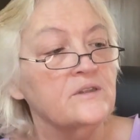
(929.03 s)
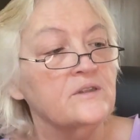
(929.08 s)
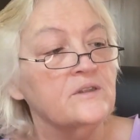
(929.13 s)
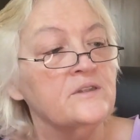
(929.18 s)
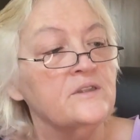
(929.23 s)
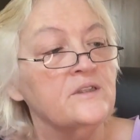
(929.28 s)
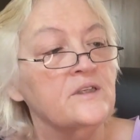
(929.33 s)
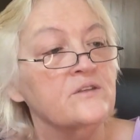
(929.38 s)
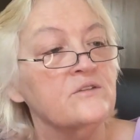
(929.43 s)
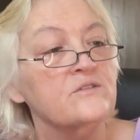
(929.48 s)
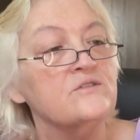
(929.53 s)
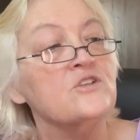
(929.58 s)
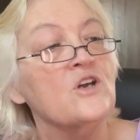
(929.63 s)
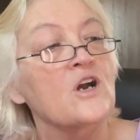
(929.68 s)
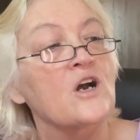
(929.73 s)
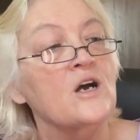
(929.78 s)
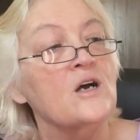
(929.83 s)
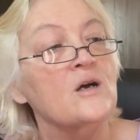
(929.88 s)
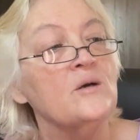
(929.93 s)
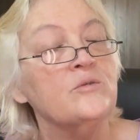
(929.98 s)
another
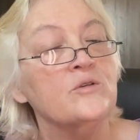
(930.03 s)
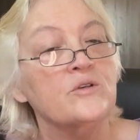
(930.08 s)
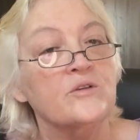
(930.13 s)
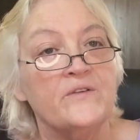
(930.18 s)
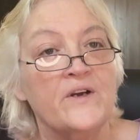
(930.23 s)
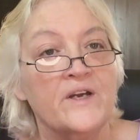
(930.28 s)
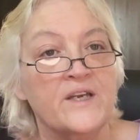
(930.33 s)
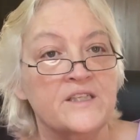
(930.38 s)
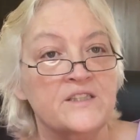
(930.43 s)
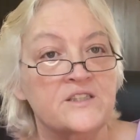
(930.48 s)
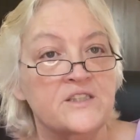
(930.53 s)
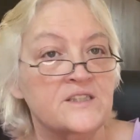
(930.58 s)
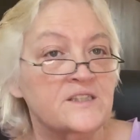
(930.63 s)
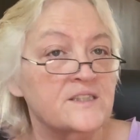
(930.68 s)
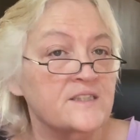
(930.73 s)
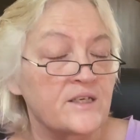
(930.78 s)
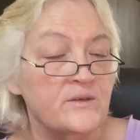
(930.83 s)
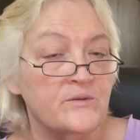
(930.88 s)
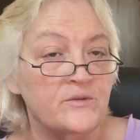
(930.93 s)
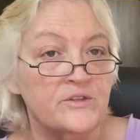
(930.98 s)
job or if I could just
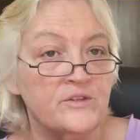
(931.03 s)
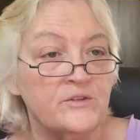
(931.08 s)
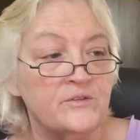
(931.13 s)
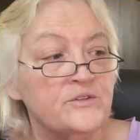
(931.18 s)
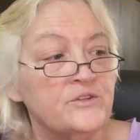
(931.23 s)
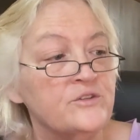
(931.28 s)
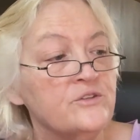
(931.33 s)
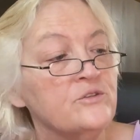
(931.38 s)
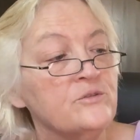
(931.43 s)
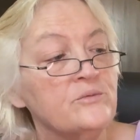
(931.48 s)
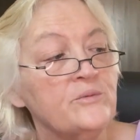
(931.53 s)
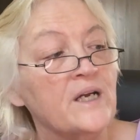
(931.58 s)
stay with YouTube.